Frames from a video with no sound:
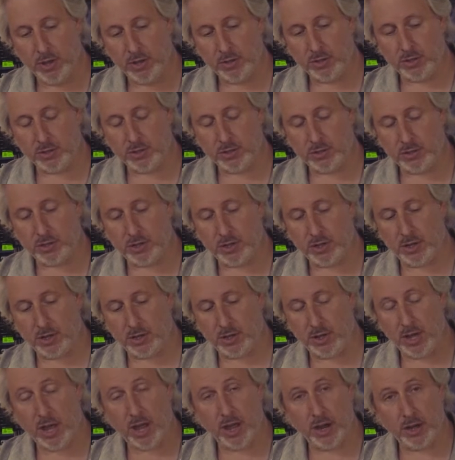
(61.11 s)
This is
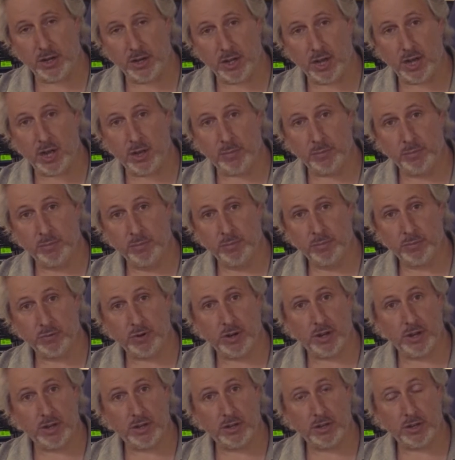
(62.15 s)
the high knob,
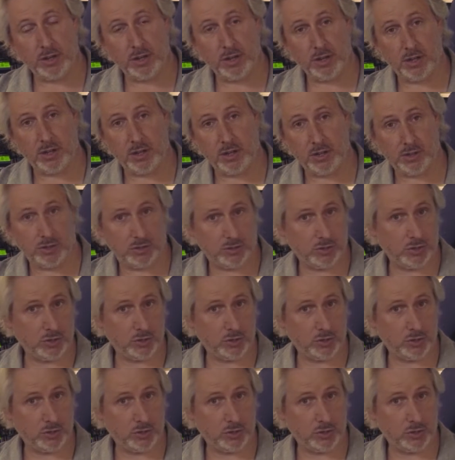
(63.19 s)
right? This is at